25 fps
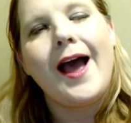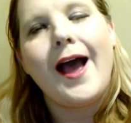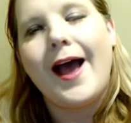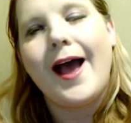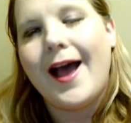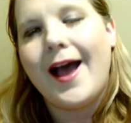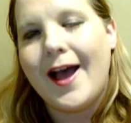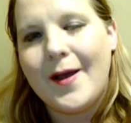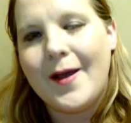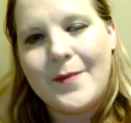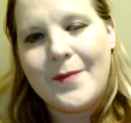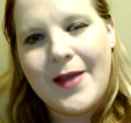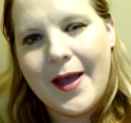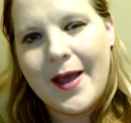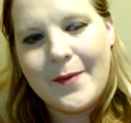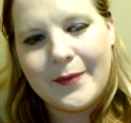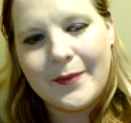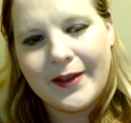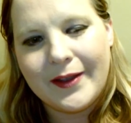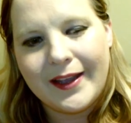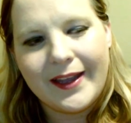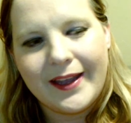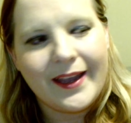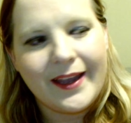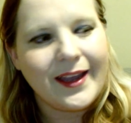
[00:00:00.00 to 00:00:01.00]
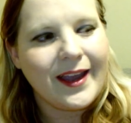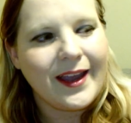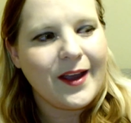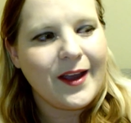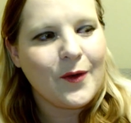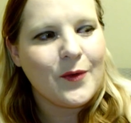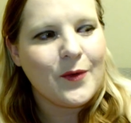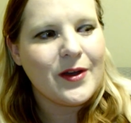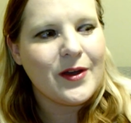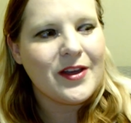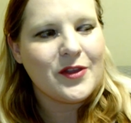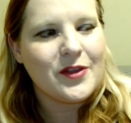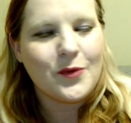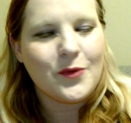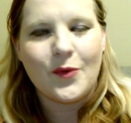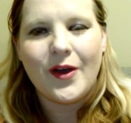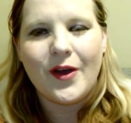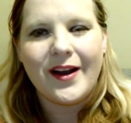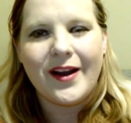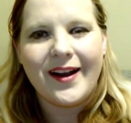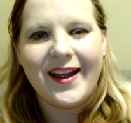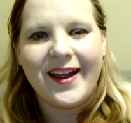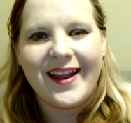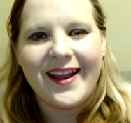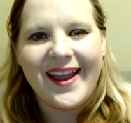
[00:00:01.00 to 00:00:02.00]
I'm happy with what
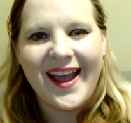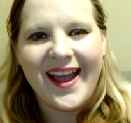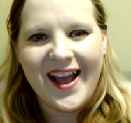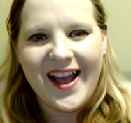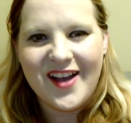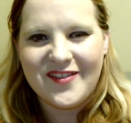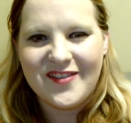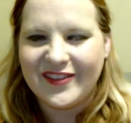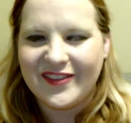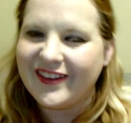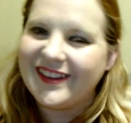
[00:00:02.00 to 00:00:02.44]
I have.